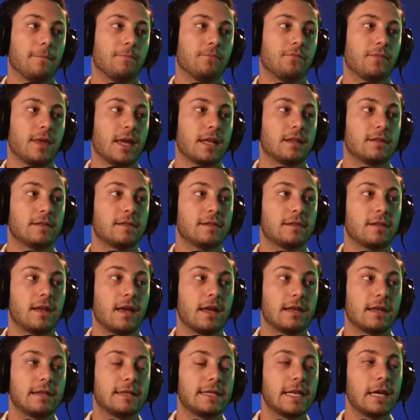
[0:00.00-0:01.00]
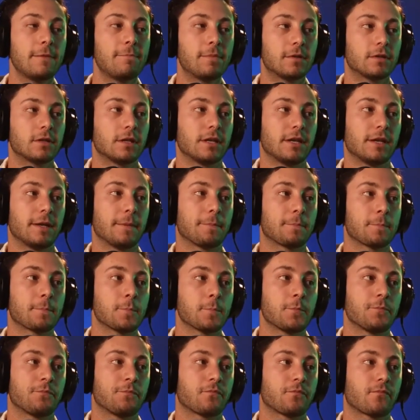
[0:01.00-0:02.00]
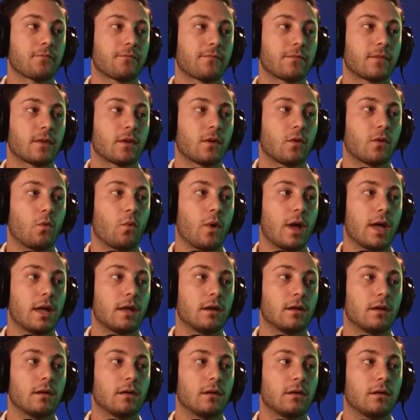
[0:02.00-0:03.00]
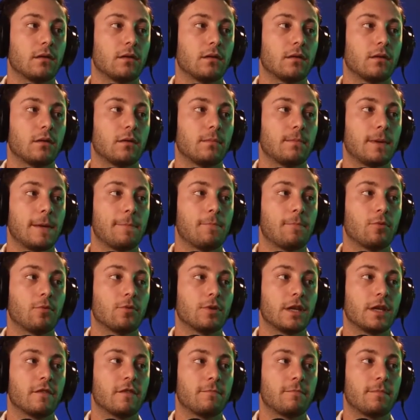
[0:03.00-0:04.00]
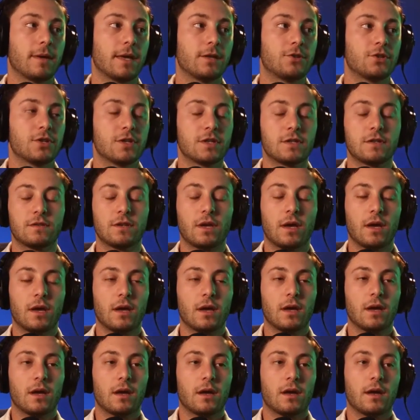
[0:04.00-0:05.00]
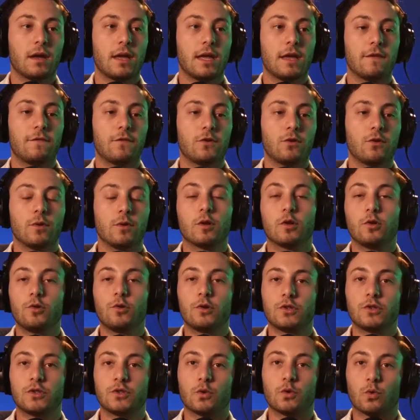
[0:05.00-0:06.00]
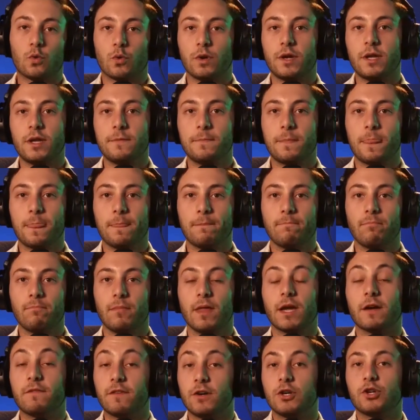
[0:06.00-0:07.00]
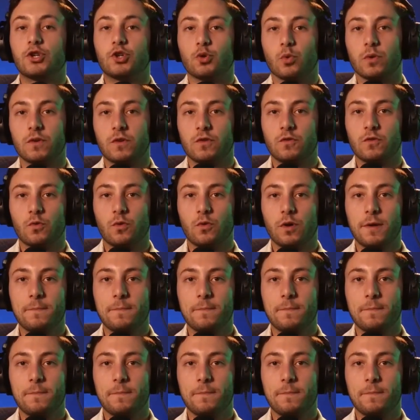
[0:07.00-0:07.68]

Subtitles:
And typically when people give pitches, if you include a story, like a very short story,